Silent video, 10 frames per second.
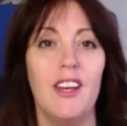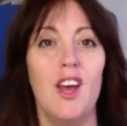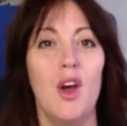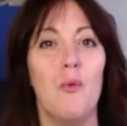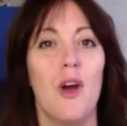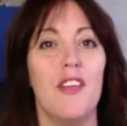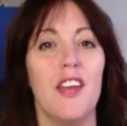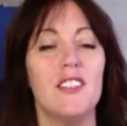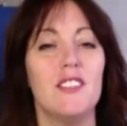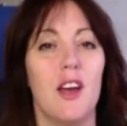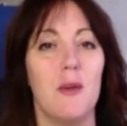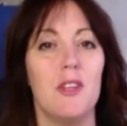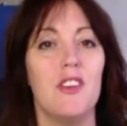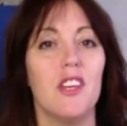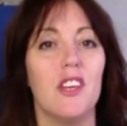where they can type
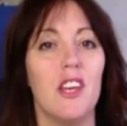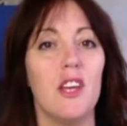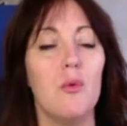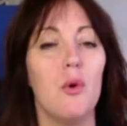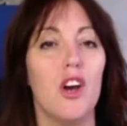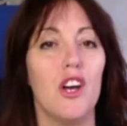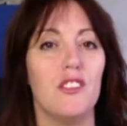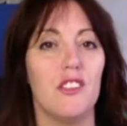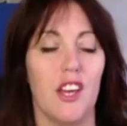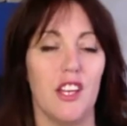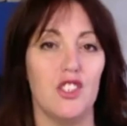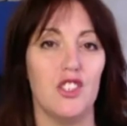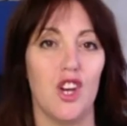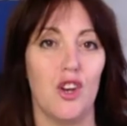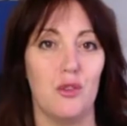in the keyword they
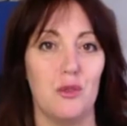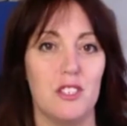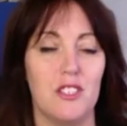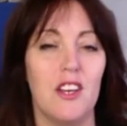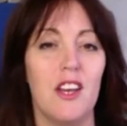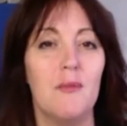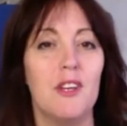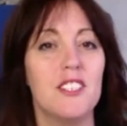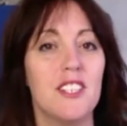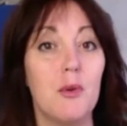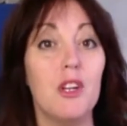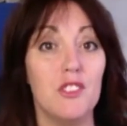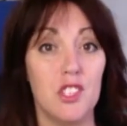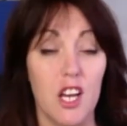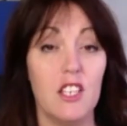chose, because they will have
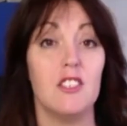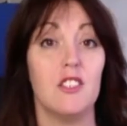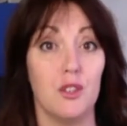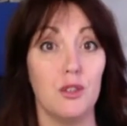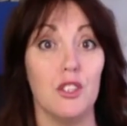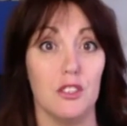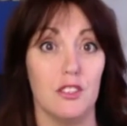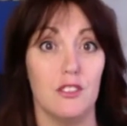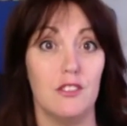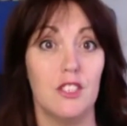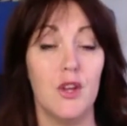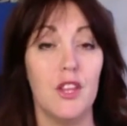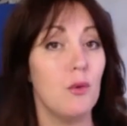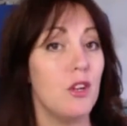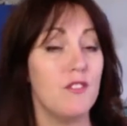just Googled. So they
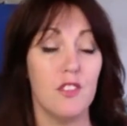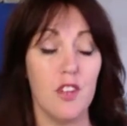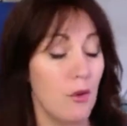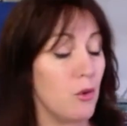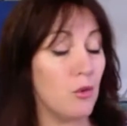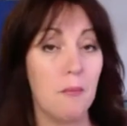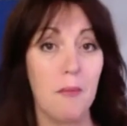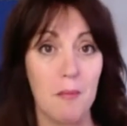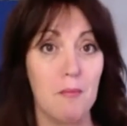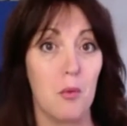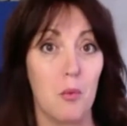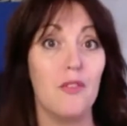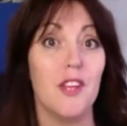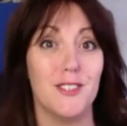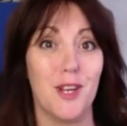will remember what
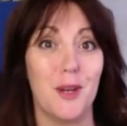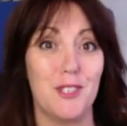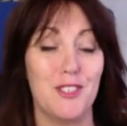they typed into